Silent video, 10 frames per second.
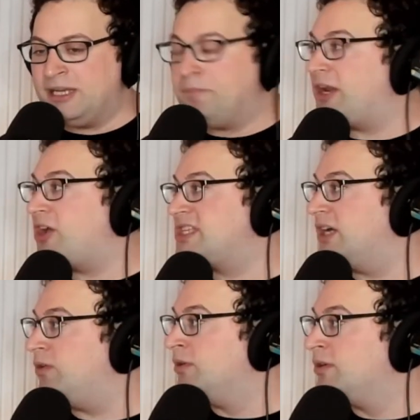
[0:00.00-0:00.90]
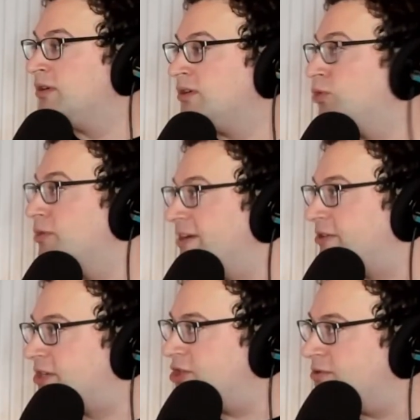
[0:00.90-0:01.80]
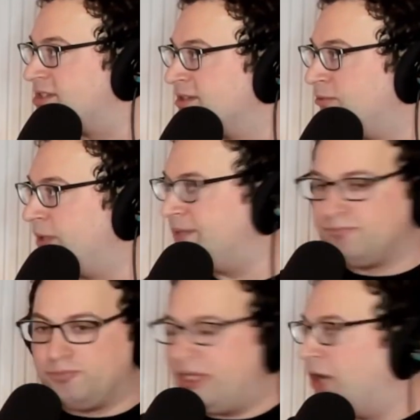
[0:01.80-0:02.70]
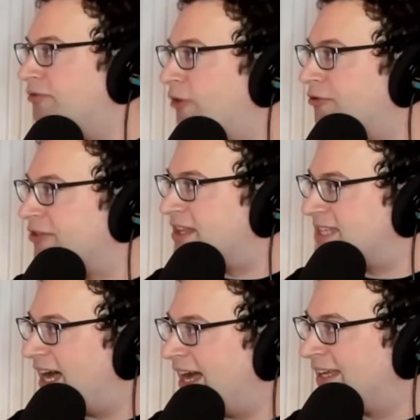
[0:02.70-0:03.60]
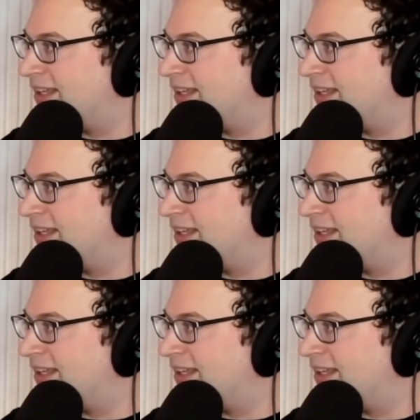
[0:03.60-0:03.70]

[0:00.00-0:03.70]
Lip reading: But also we're American Jews. We don't vote for this guy.